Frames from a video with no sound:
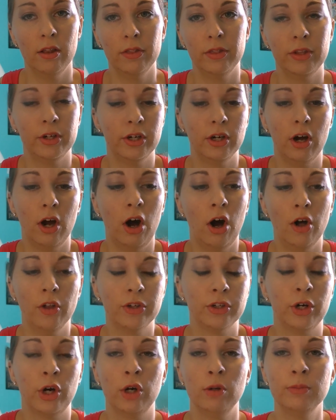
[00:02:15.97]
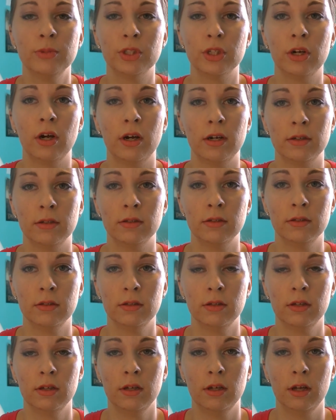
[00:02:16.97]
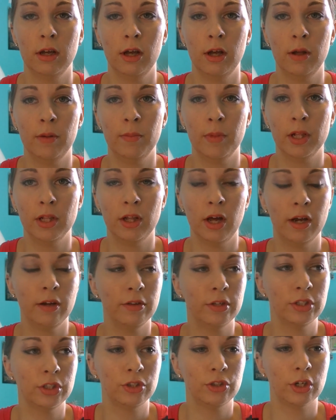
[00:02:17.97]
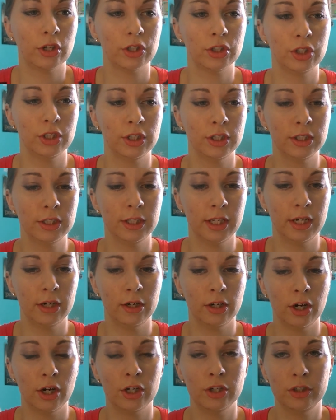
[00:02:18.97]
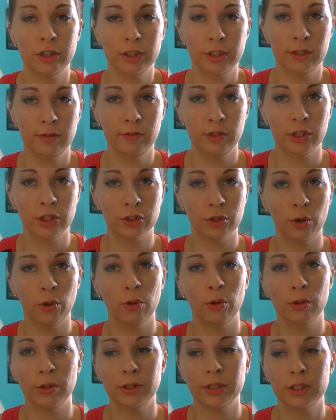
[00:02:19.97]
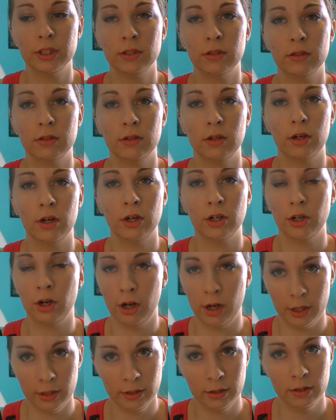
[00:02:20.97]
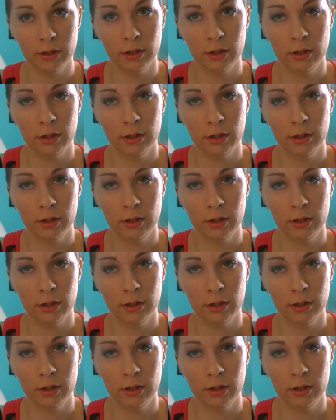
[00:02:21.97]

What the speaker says: all their homes are gone. A lot of the structures that are hundreds of years old are gone.